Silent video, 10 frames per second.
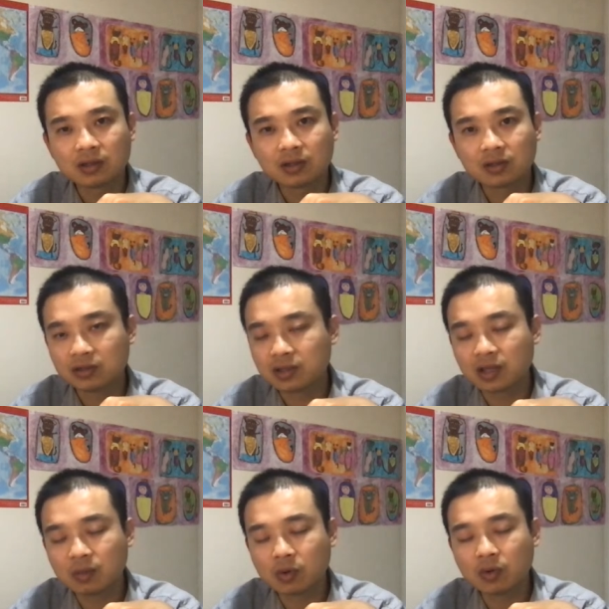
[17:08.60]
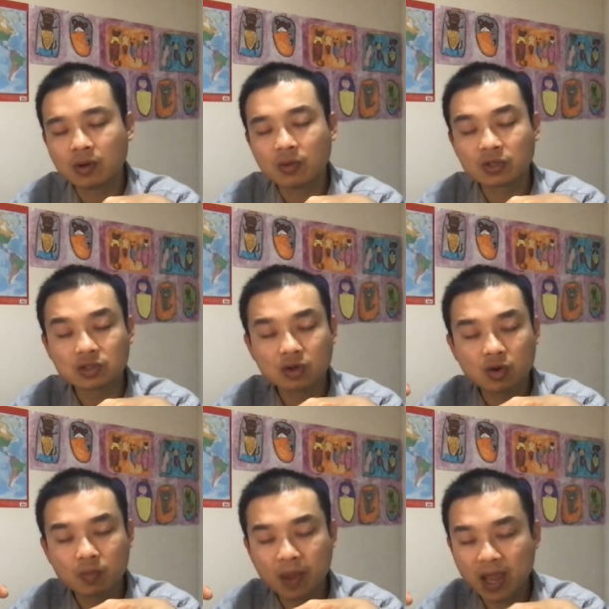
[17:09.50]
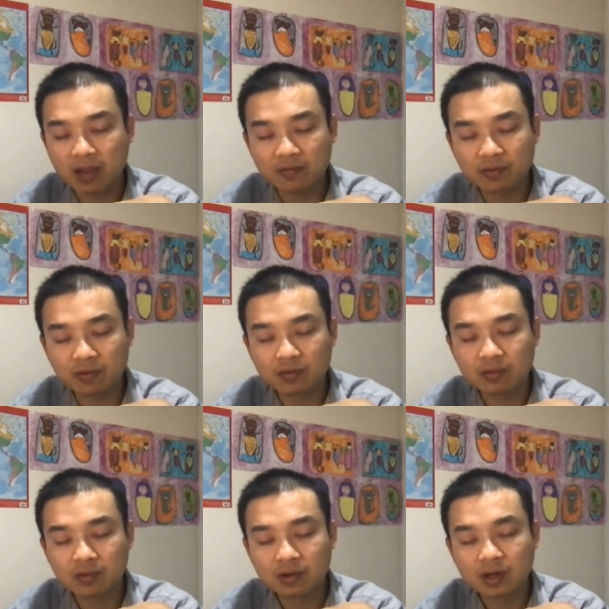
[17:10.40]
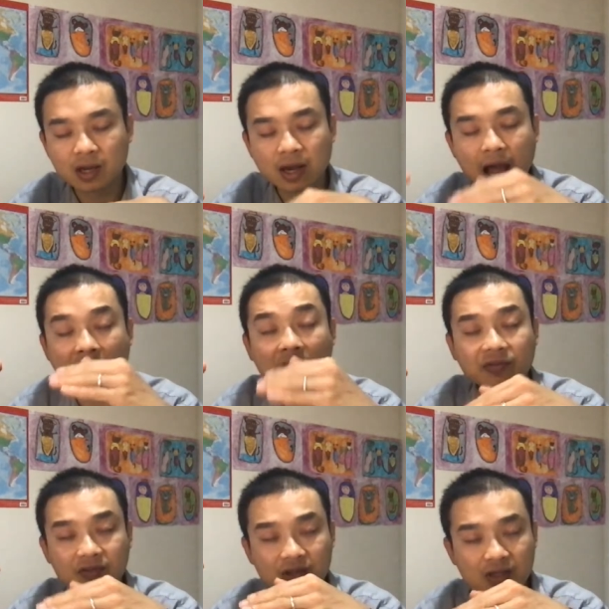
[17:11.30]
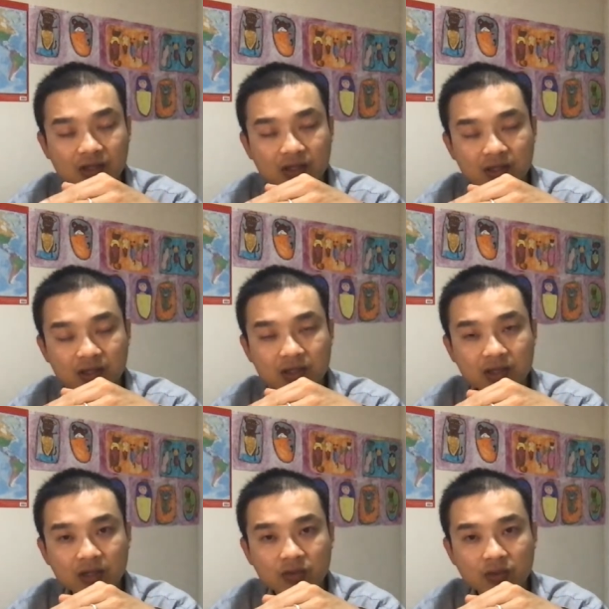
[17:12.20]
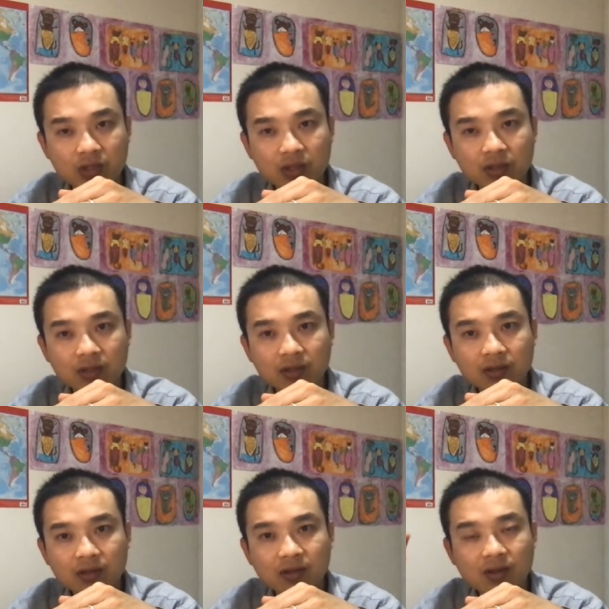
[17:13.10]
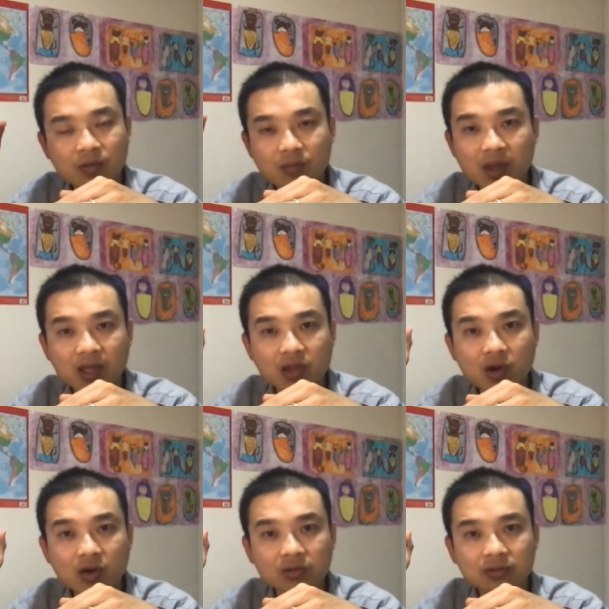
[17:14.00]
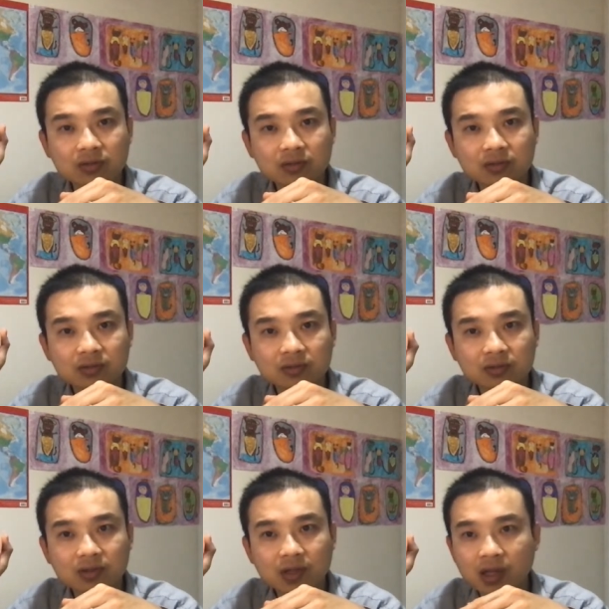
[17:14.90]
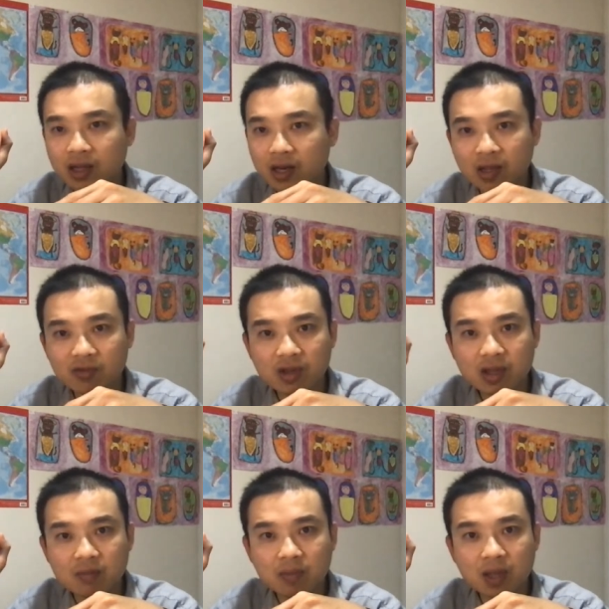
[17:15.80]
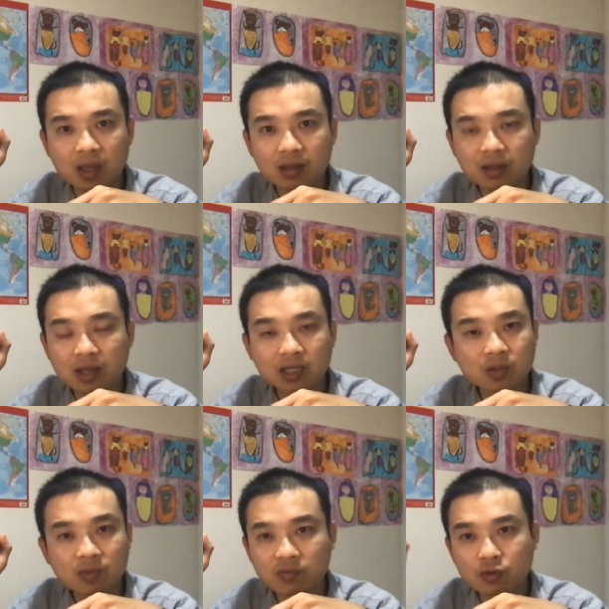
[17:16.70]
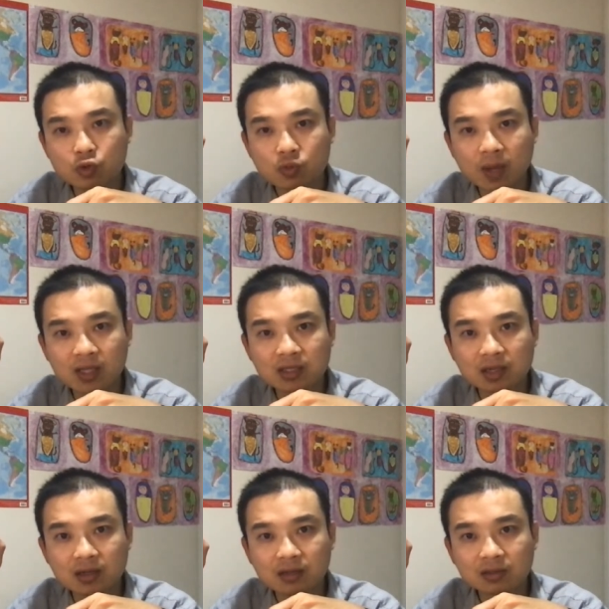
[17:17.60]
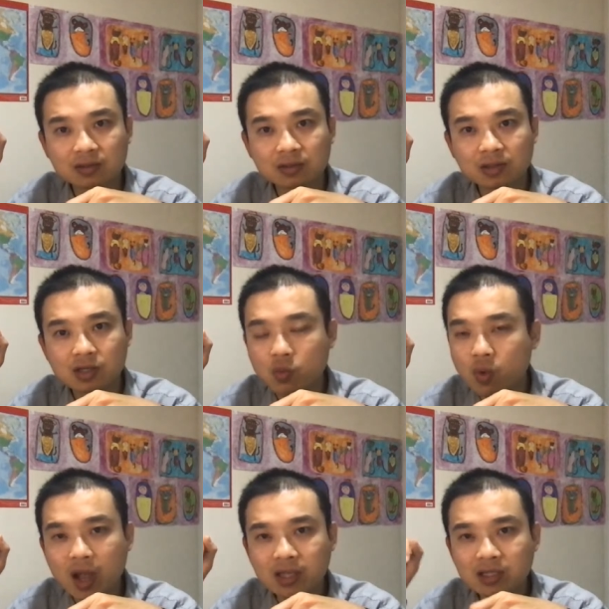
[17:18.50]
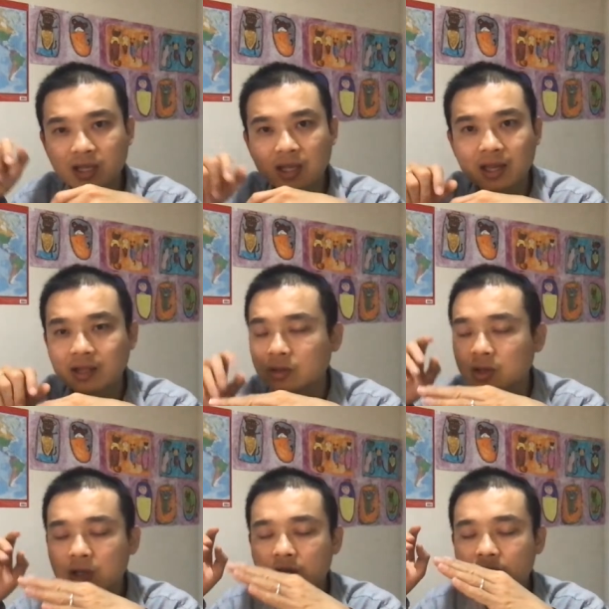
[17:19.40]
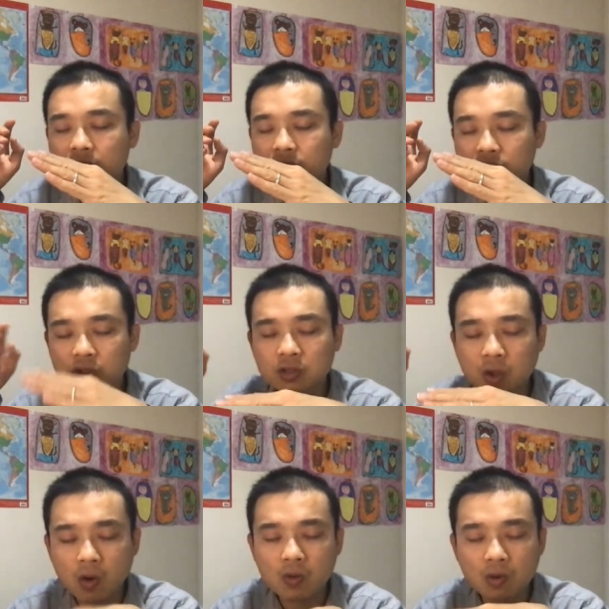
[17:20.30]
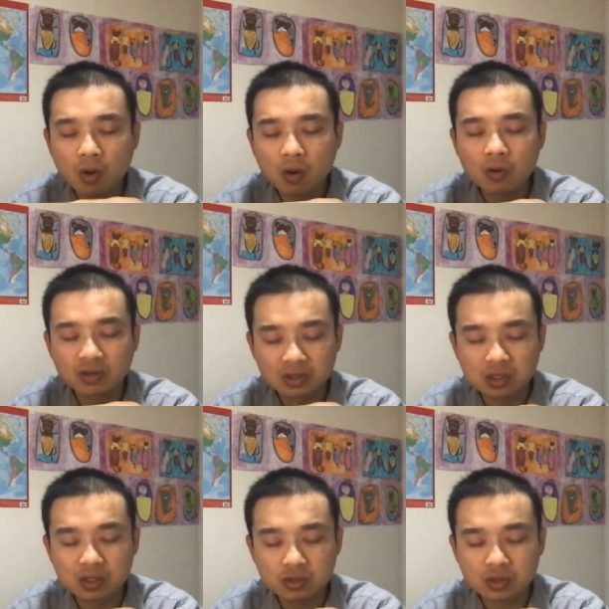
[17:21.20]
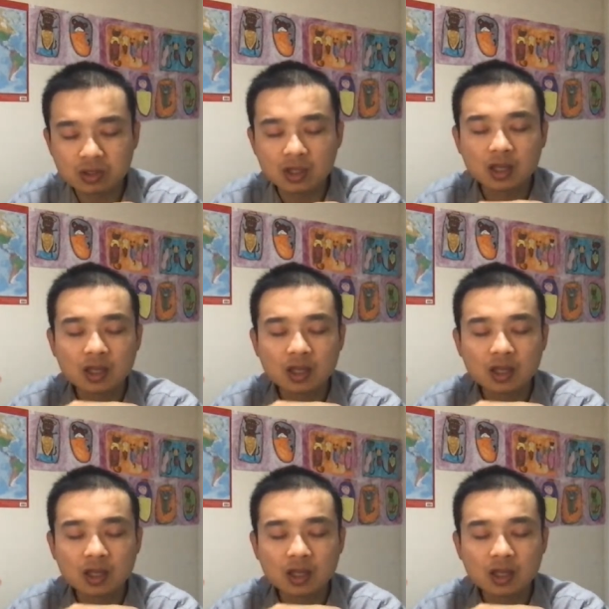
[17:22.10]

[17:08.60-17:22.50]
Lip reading: on the table, it was so painful, and after the surgery, pain gone, and never came back. It's been for 2 months now." I said, "Why is that?" And she told all the surgeon